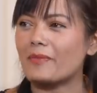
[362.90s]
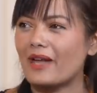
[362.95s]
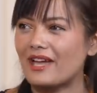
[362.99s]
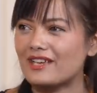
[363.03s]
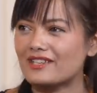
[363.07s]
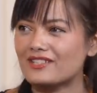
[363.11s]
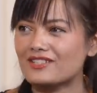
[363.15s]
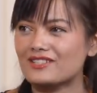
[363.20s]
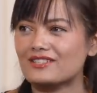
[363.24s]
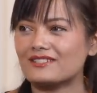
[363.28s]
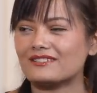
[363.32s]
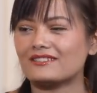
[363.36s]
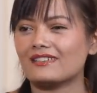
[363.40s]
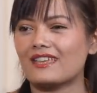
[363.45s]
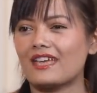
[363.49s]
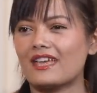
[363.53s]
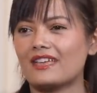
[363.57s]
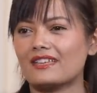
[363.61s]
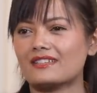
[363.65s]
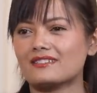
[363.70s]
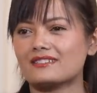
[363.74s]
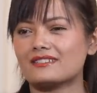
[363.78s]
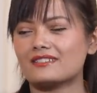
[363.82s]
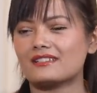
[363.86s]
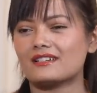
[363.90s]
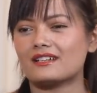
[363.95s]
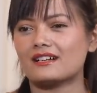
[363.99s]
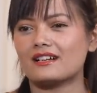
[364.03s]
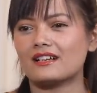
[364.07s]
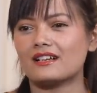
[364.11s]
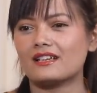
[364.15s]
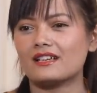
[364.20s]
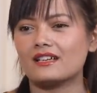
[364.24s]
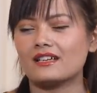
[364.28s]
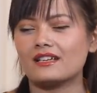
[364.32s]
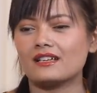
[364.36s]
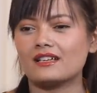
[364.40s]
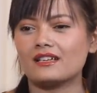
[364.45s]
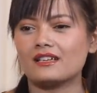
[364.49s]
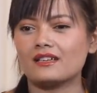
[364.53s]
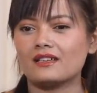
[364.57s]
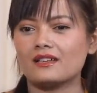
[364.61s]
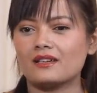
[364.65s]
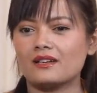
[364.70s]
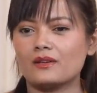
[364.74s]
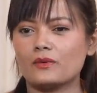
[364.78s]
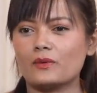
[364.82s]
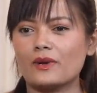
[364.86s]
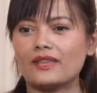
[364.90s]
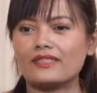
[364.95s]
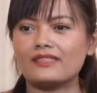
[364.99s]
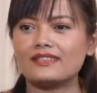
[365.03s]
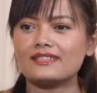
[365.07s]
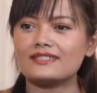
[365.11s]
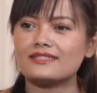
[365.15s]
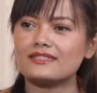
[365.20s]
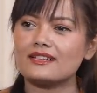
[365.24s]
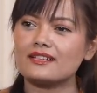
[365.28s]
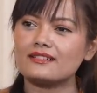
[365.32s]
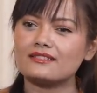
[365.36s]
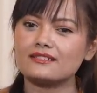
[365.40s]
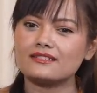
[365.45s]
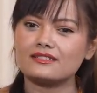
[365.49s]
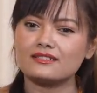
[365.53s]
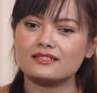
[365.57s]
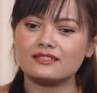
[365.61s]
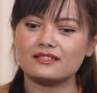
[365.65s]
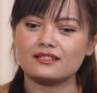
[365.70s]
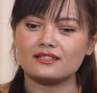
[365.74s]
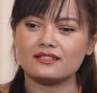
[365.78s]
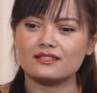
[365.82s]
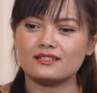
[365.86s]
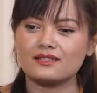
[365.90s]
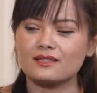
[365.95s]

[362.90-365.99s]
the passion and when they started